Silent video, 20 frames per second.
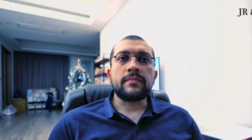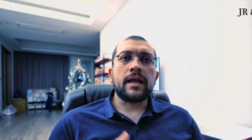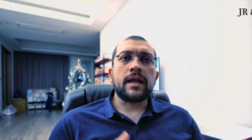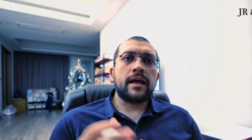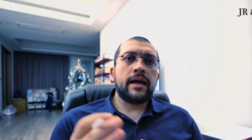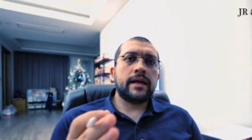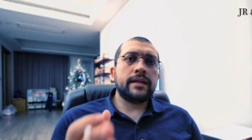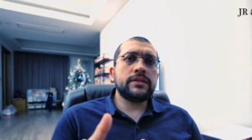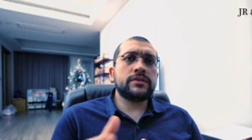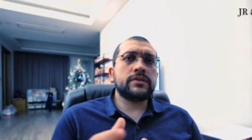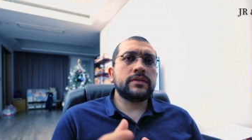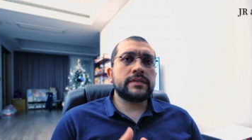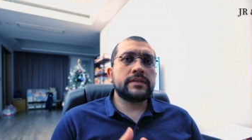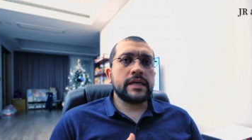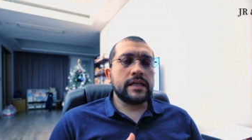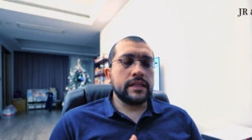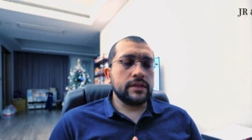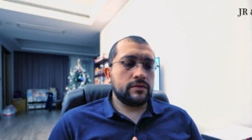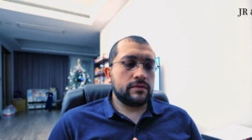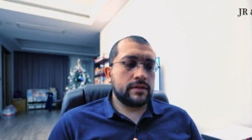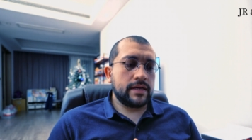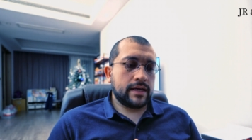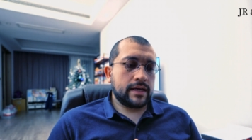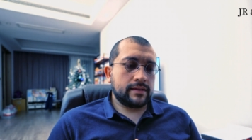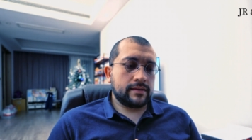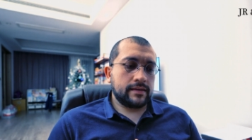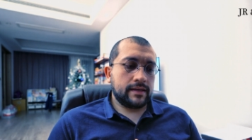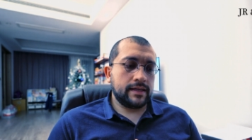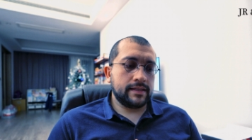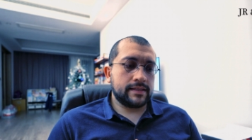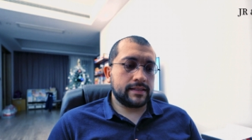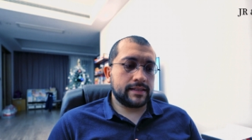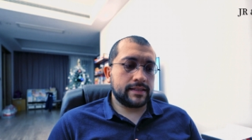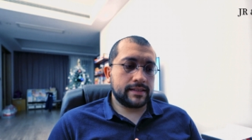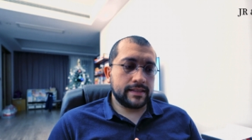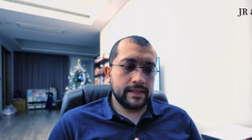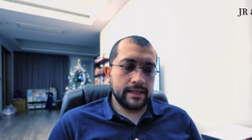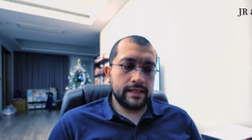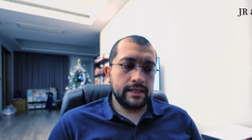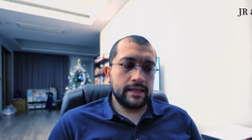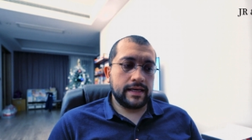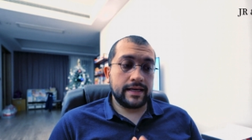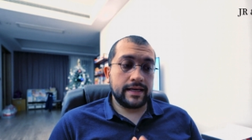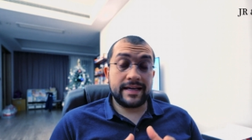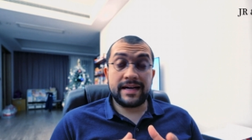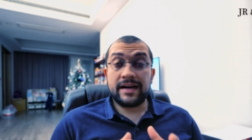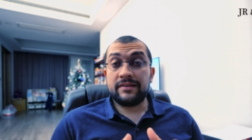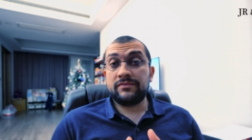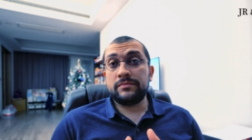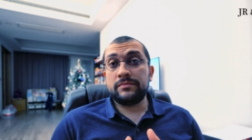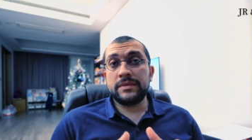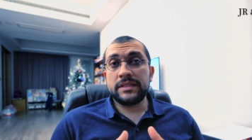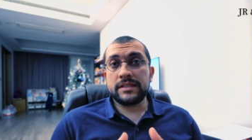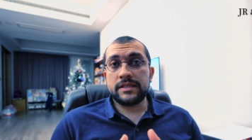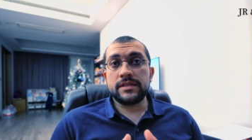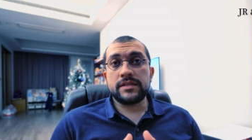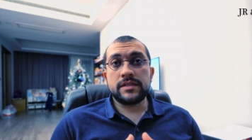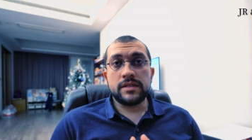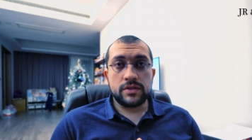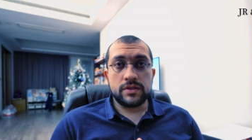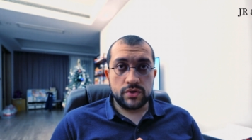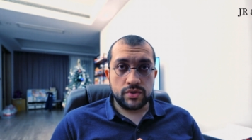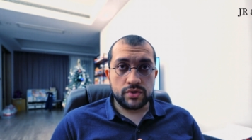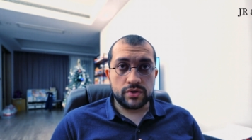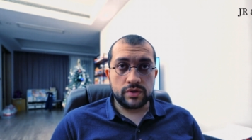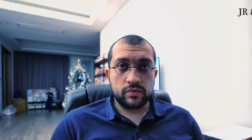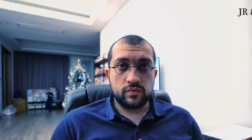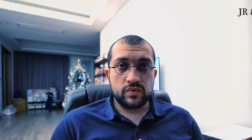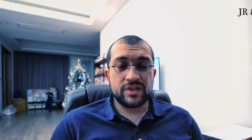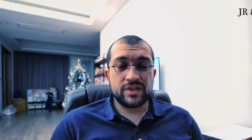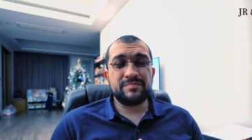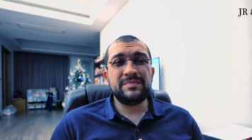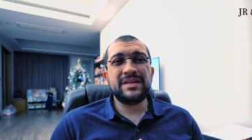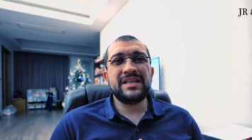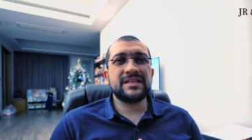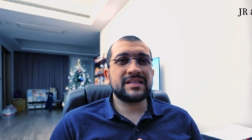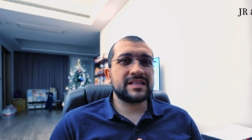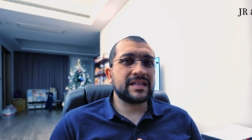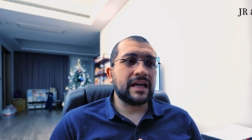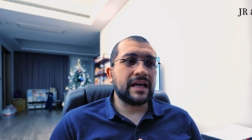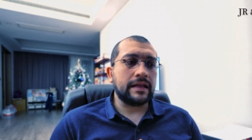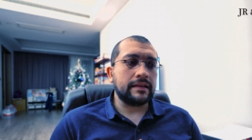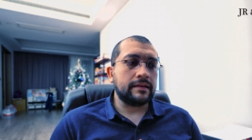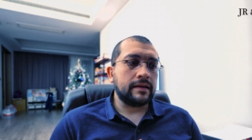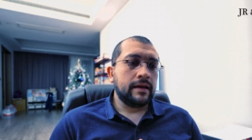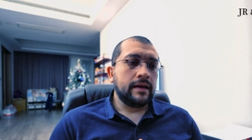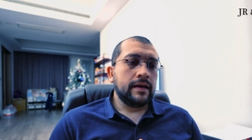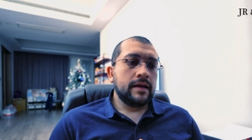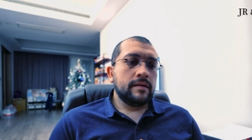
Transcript: I need to tell you that it's still a government institution, which means that